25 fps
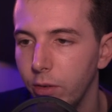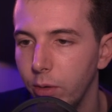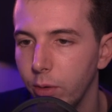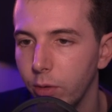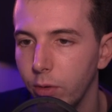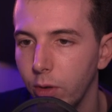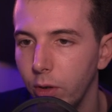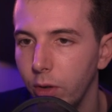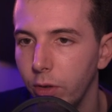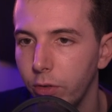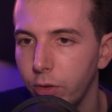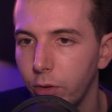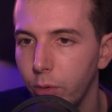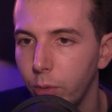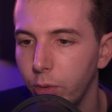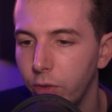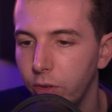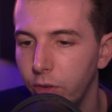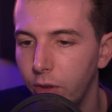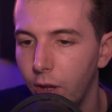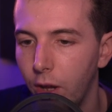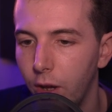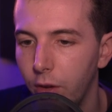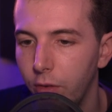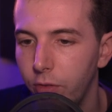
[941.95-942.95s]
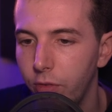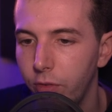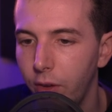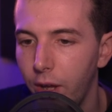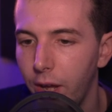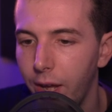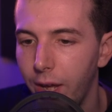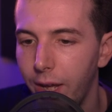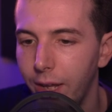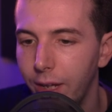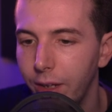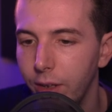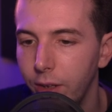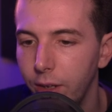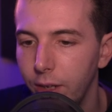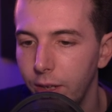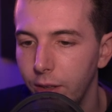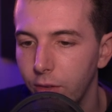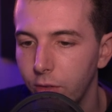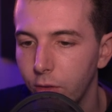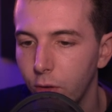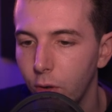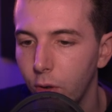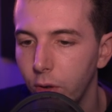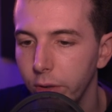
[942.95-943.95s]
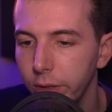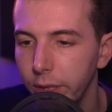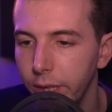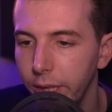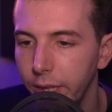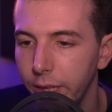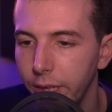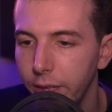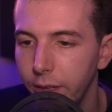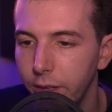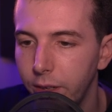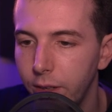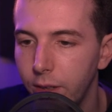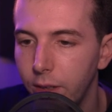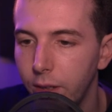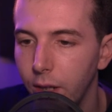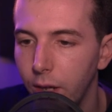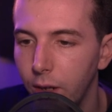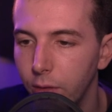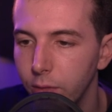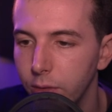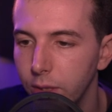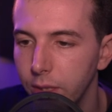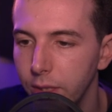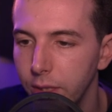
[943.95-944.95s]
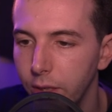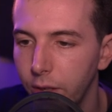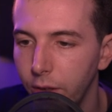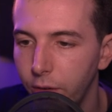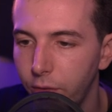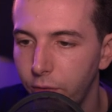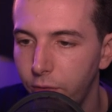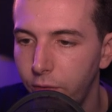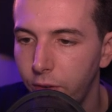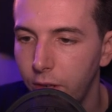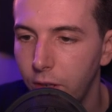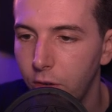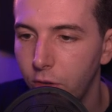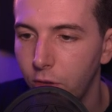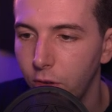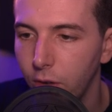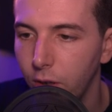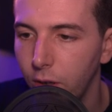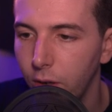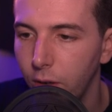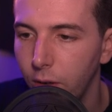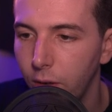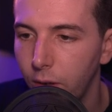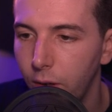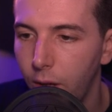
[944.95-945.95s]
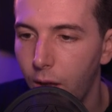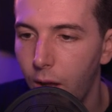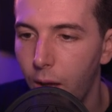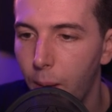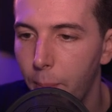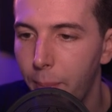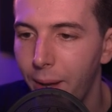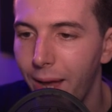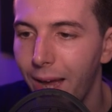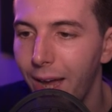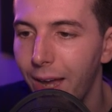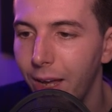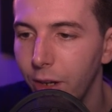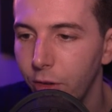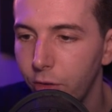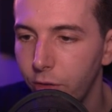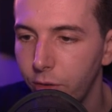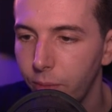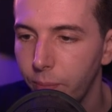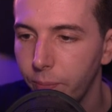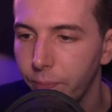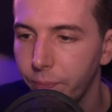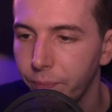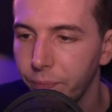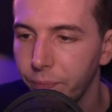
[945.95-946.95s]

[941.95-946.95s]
It's got lots of cool stuff, and it's got a really nice feature patch